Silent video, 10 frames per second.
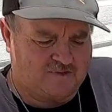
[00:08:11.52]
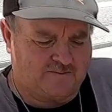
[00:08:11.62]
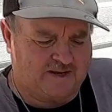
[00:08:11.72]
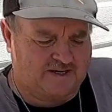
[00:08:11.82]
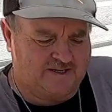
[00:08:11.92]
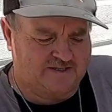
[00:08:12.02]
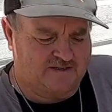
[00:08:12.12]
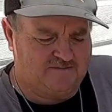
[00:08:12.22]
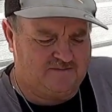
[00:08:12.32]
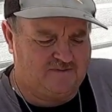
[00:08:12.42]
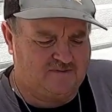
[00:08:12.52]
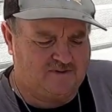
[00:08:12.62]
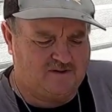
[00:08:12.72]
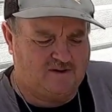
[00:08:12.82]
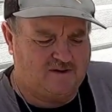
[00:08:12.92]
The mechanism
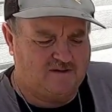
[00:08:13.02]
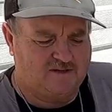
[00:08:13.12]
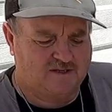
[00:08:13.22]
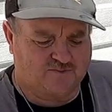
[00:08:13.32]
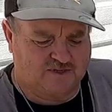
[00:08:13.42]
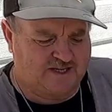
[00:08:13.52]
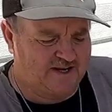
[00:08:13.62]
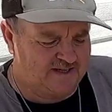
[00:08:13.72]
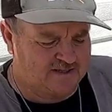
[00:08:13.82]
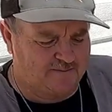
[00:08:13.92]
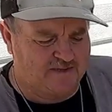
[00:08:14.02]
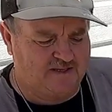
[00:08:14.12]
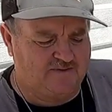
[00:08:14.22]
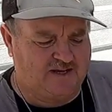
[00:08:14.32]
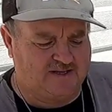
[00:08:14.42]
is really nice. I
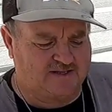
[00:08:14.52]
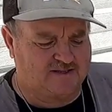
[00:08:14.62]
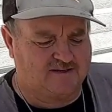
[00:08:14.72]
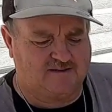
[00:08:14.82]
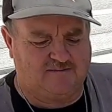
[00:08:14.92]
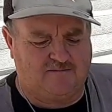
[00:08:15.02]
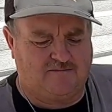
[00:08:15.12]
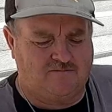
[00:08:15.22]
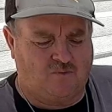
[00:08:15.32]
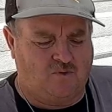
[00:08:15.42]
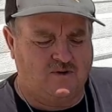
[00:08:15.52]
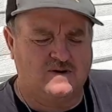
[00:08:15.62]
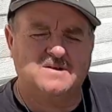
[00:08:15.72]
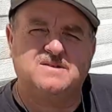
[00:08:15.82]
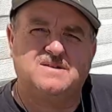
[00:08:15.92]
believe it has
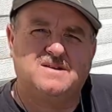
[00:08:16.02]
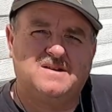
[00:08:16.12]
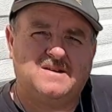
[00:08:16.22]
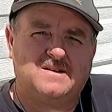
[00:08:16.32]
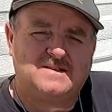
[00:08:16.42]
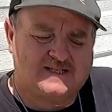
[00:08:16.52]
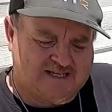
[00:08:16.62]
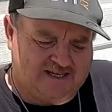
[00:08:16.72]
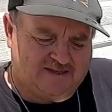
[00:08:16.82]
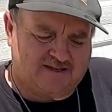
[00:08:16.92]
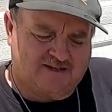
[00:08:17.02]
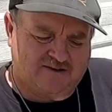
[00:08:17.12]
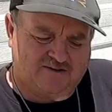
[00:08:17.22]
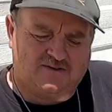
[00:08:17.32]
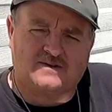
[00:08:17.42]
more teeth in
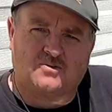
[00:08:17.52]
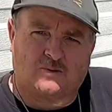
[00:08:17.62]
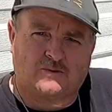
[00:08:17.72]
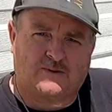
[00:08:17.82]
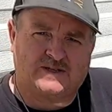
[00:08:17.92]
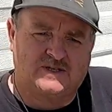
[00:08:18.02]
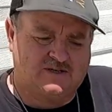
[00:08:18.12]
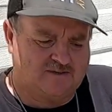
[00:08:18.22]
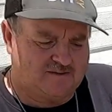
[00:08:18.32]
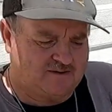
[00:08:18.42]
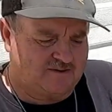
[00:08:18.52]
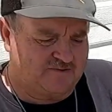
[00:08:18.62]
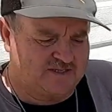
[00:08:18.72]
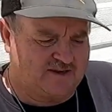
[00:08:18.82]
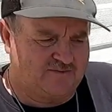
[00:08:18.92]
here than a normal ratchet. I think it
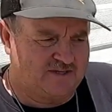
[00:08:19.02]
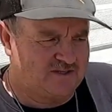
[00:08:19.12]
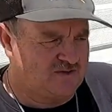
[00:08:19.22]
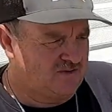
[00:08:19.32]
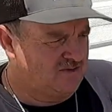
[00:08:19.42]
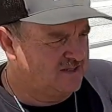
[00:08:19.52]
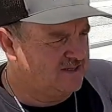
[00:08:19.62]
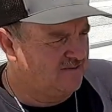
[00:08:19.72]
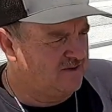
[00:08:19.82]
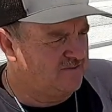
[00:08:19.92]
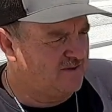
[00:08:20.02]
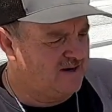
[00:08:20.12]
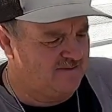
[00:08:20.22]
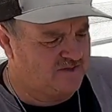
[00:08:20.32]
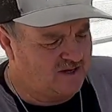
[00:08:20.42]
was 72 or
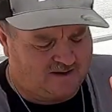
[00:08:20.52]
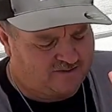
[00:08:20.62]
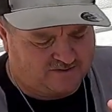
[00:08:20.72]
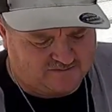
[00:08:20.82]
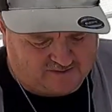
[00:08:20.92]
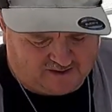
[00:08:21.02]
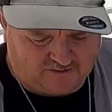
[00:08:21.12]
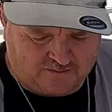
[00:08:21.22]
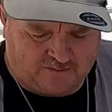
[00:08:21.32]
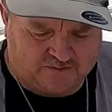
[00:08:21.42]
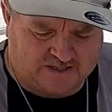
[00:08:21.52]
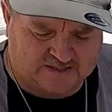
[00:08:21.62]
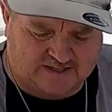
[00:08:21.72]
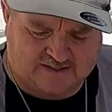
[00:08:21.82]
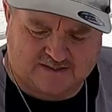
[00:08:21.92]
75 or so. I don't know. I don't remember the
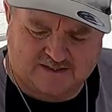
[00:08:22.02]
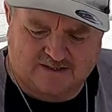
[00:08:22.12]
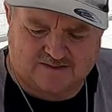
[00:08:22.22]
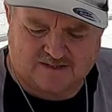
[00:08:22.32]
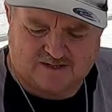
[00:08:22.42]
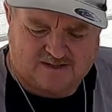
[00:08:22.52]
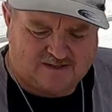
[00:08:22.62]
exact details.